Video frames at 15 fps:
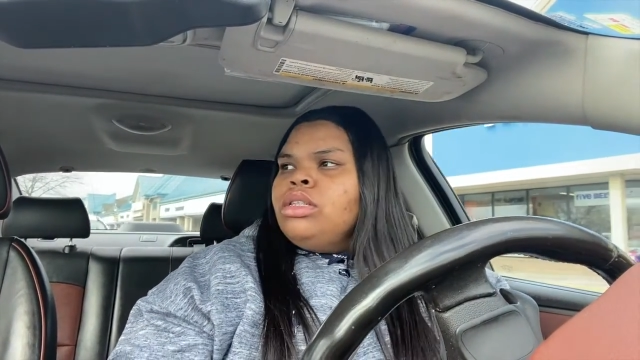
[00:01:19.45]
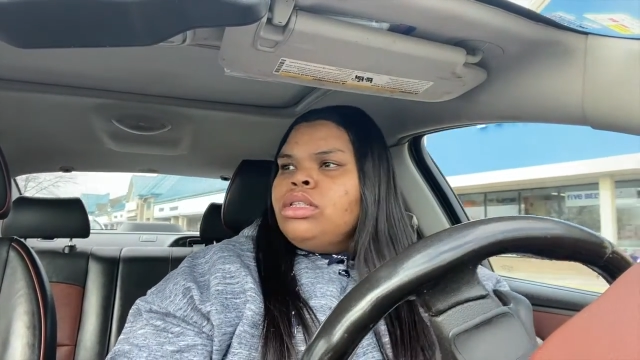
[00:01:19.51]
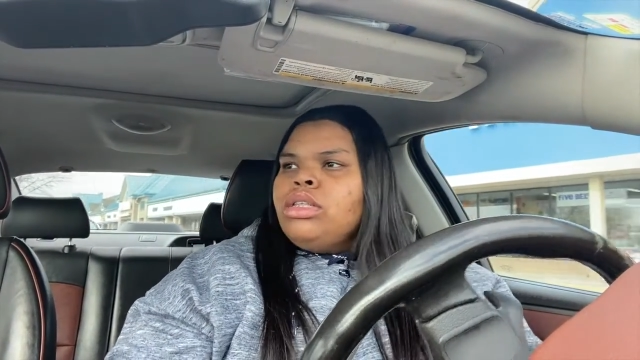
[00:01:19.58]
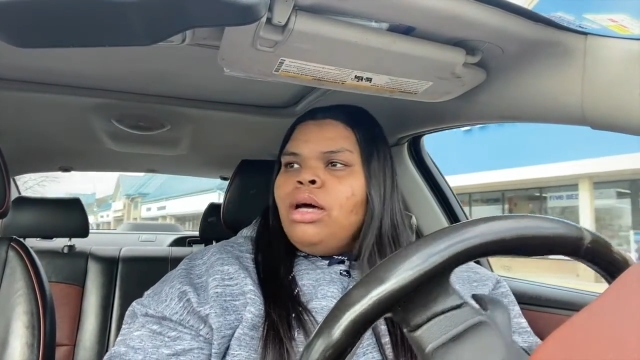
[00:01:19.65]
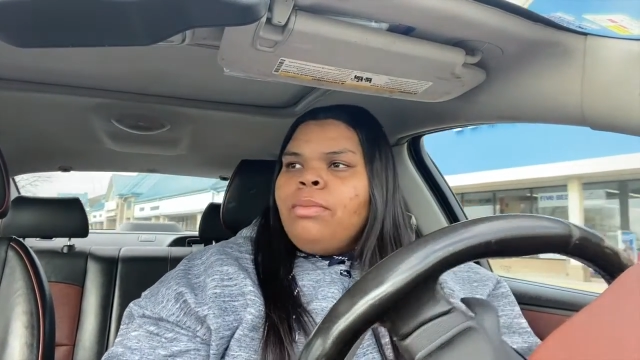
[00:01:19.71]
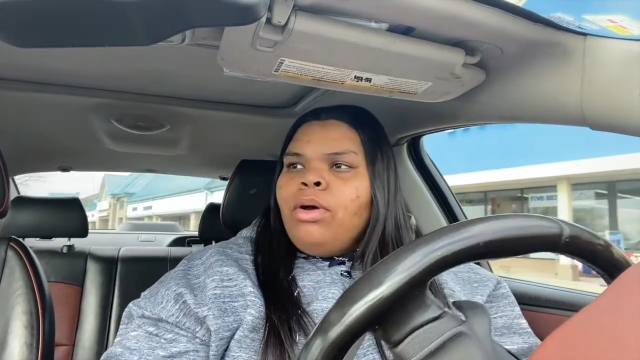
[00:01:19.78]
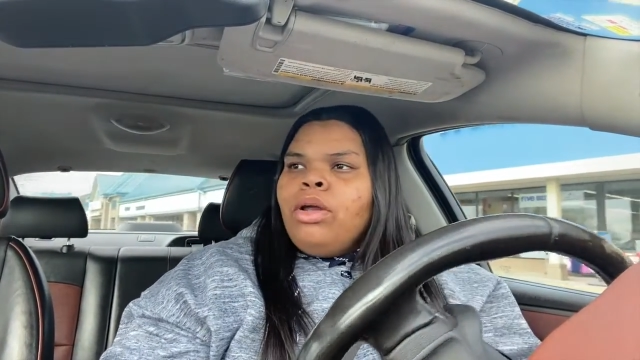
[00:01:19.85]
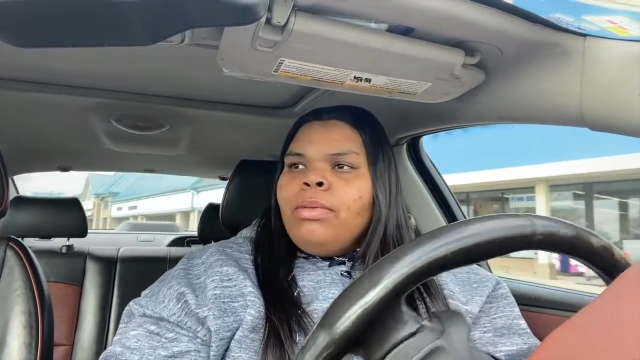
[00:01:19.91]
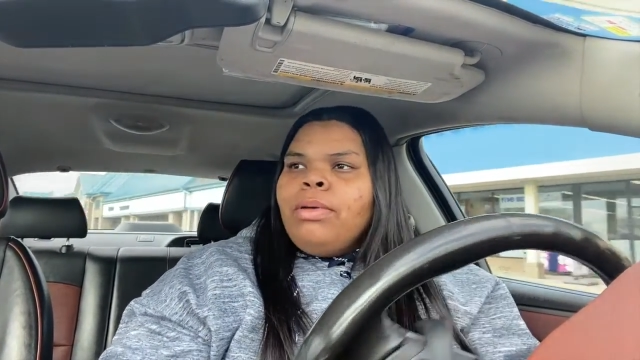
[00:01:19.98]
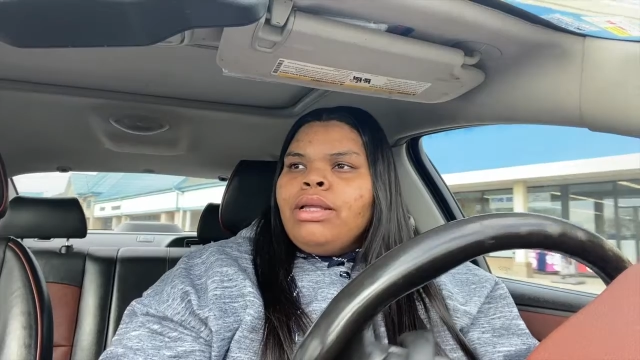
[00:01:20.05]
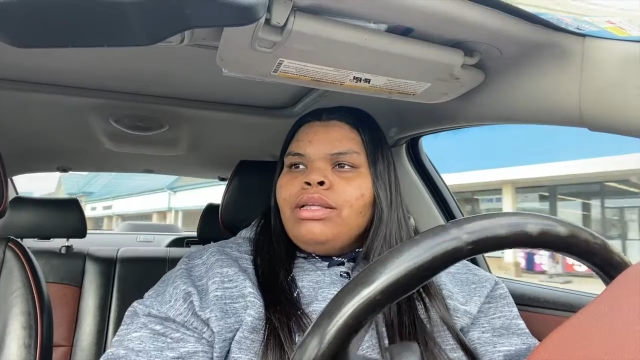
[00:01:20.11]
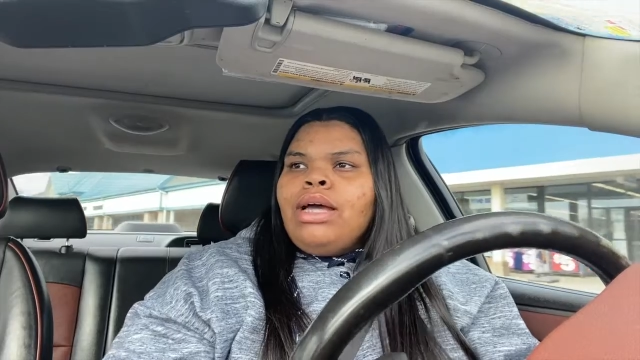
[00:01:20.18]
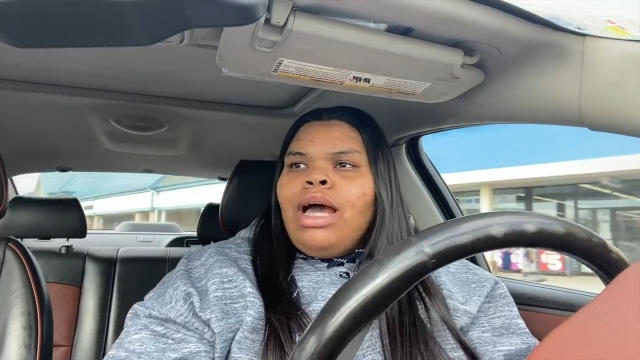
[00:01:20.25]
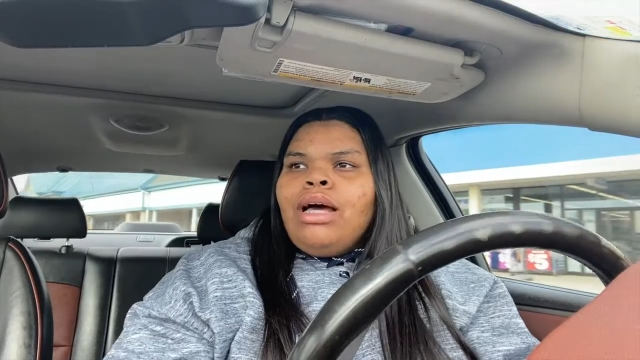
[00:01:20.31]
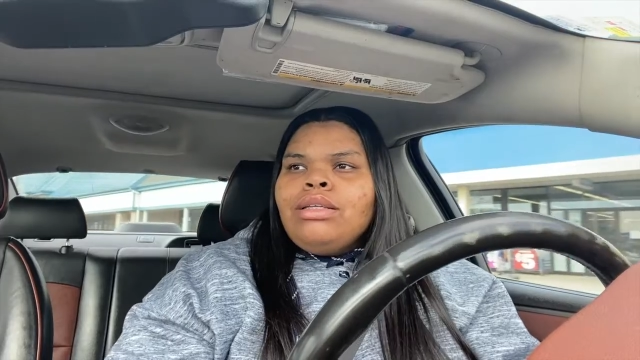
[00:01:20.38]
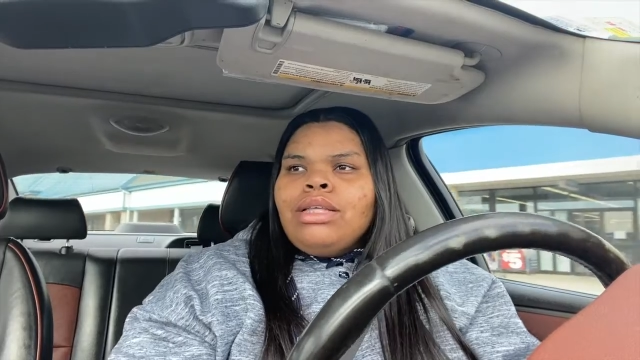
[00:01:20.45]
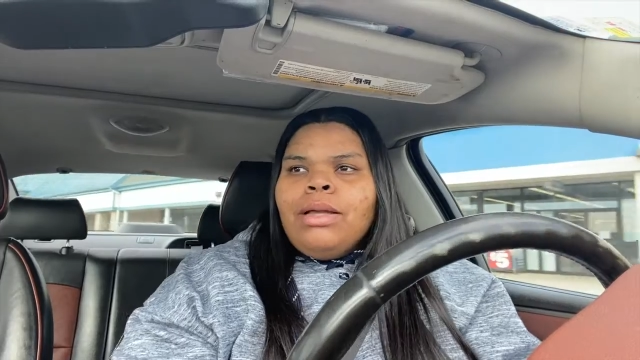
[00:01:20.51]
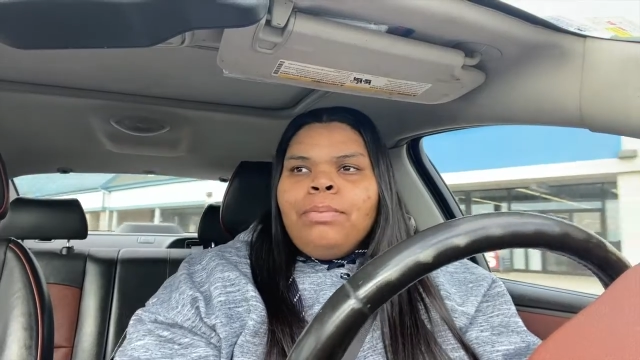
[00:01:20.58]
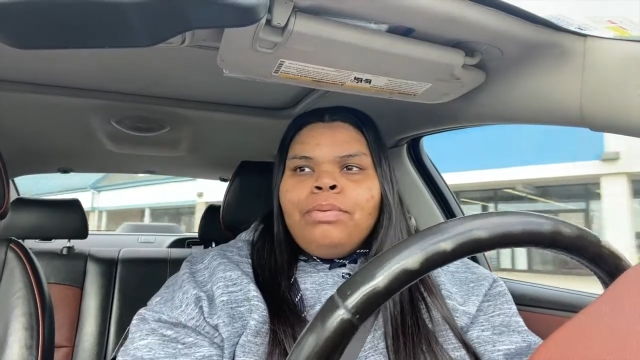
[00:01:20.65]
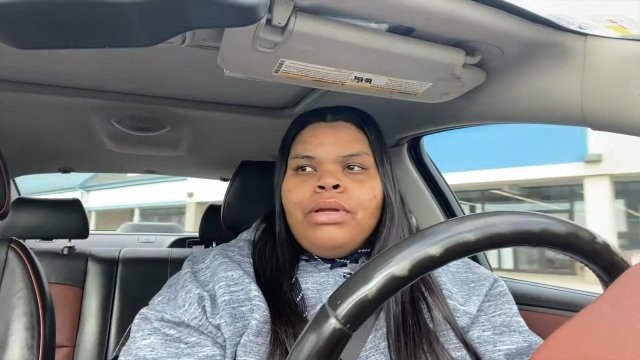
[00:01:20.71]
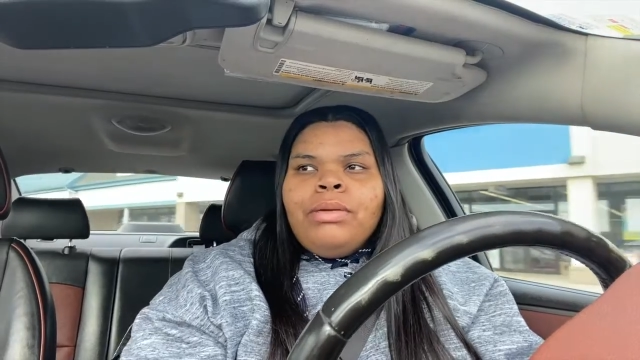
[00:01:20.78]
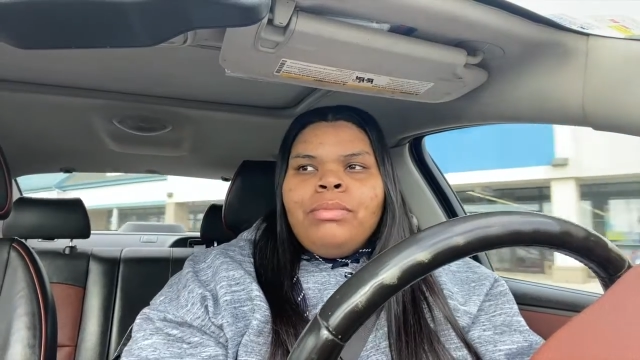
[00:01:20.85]
So I'm gonna go to McDonald's. They
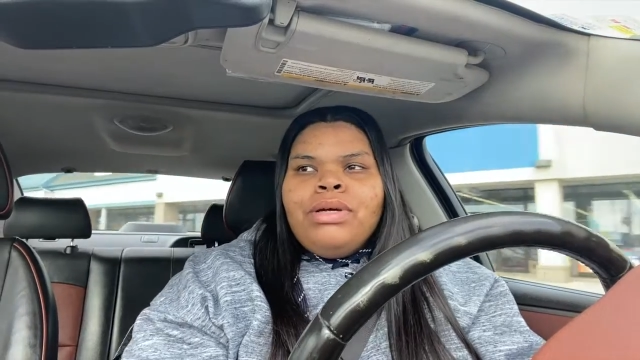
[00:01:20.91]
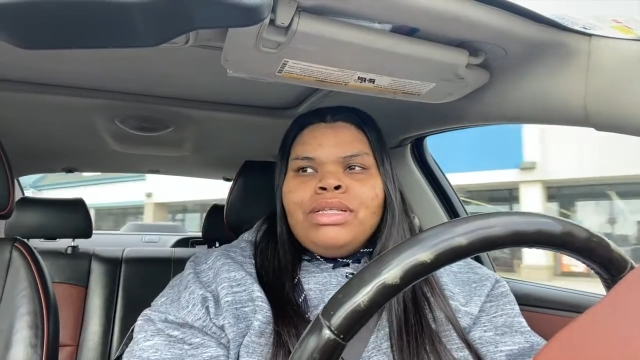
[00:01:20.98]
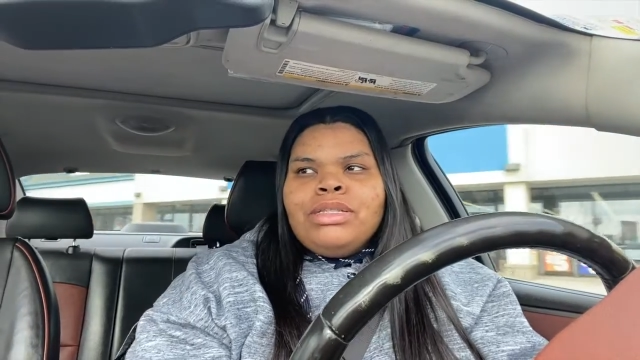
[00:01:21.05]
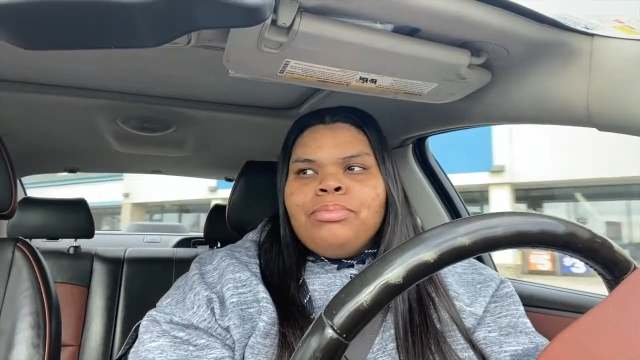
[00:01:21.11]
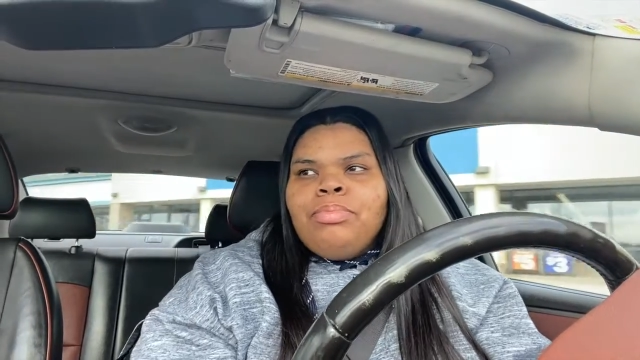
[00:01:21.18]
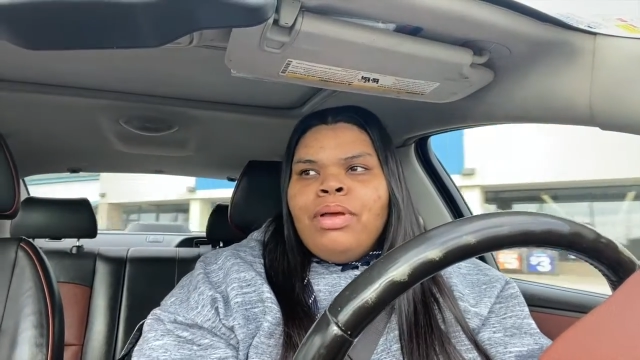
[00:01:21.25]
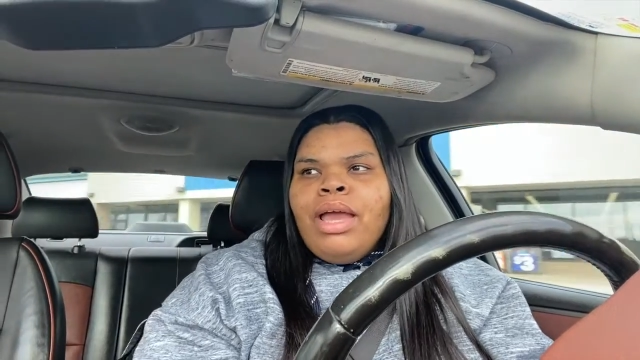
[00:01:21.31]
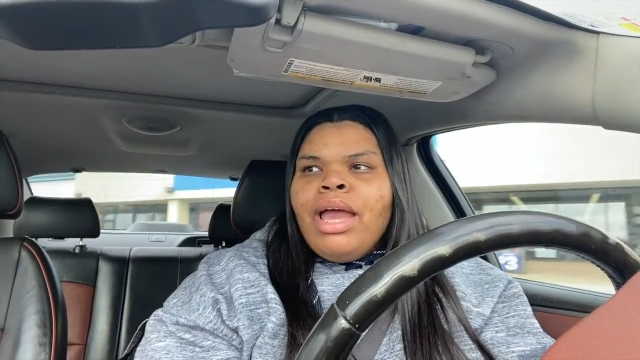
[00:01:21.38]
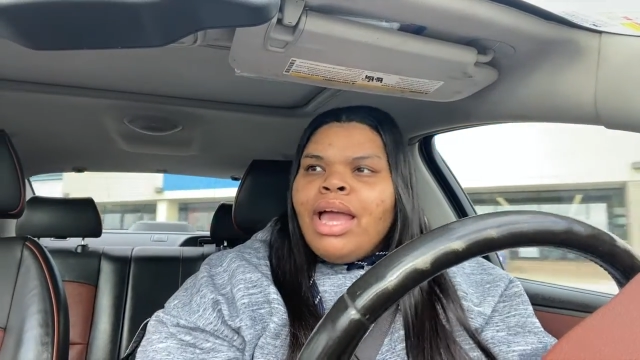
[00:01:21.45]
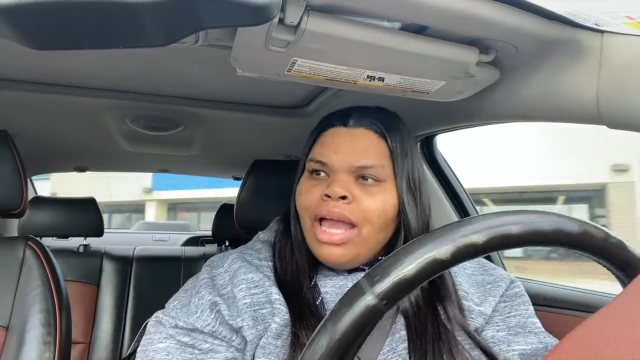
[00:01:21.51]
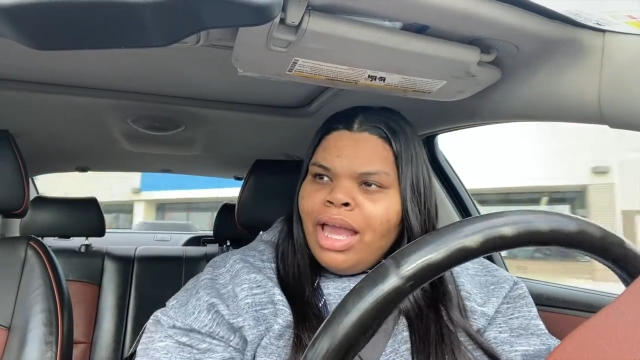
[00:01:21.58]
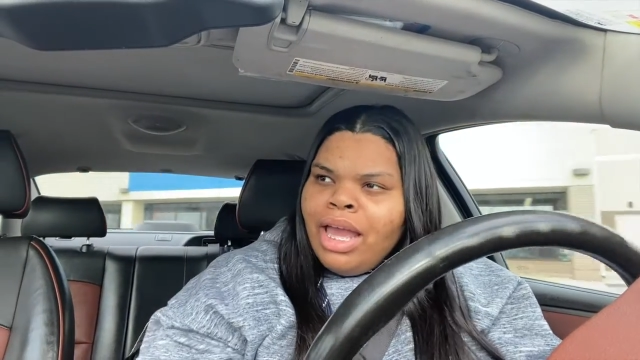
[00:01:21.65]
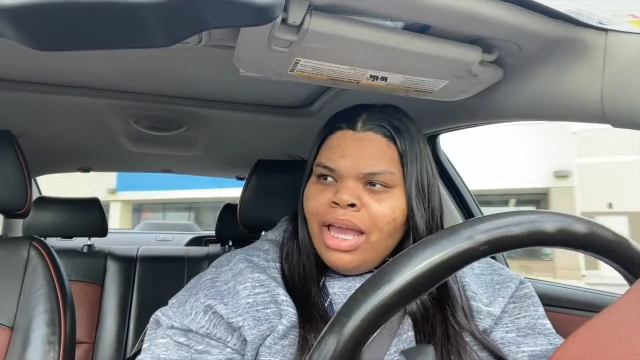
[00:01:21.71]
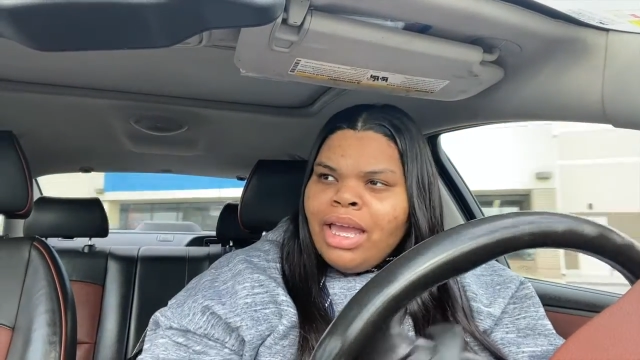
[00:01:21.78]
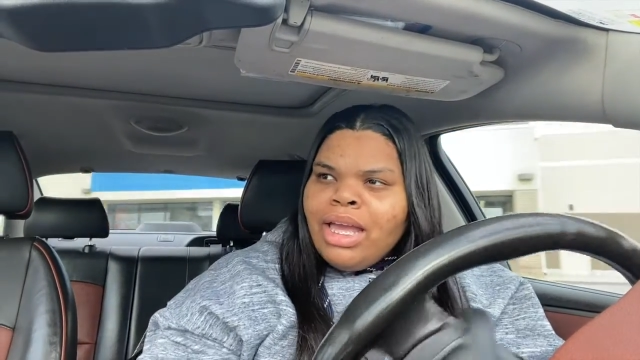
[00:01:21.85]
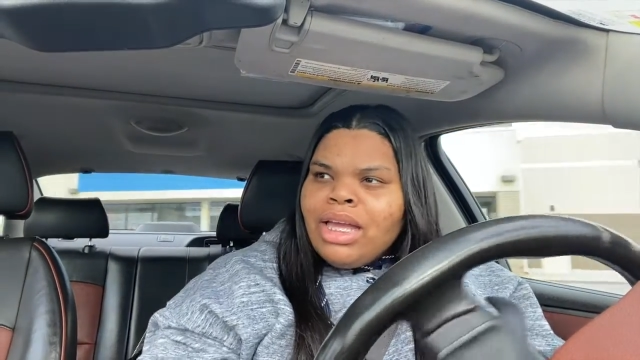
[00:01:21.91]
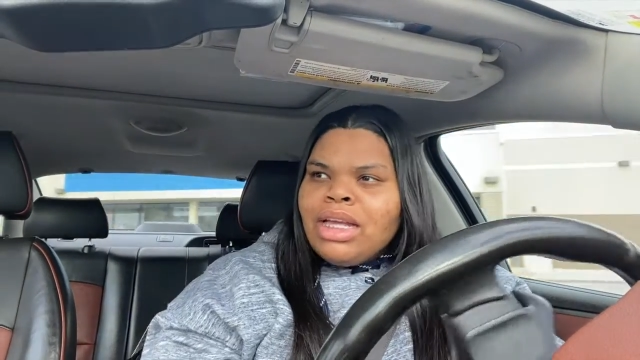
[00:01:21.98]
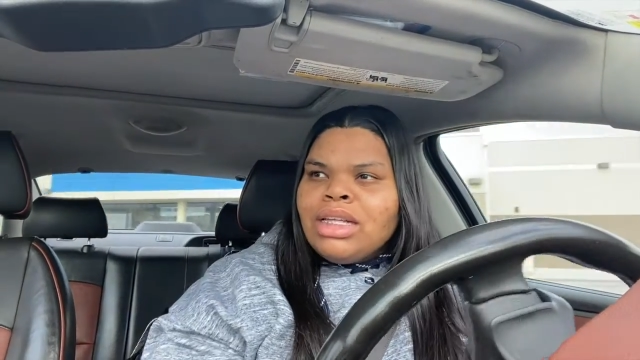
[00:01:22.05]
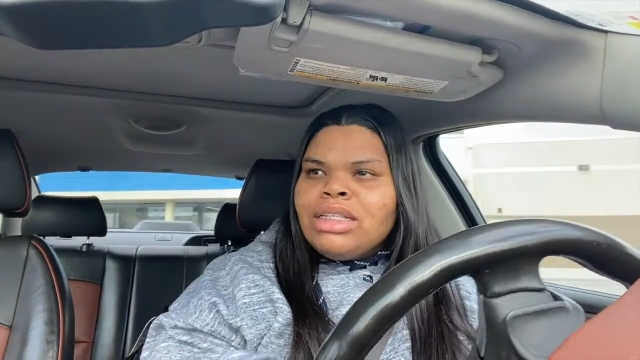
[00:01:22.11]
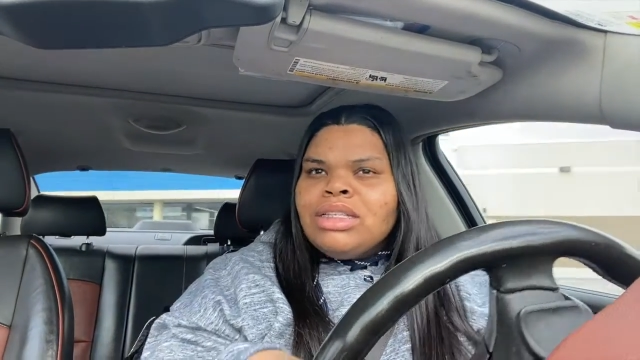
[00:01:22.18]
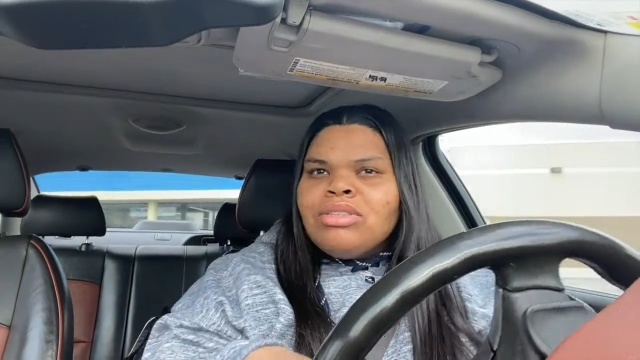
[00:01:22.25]
pretty much packed.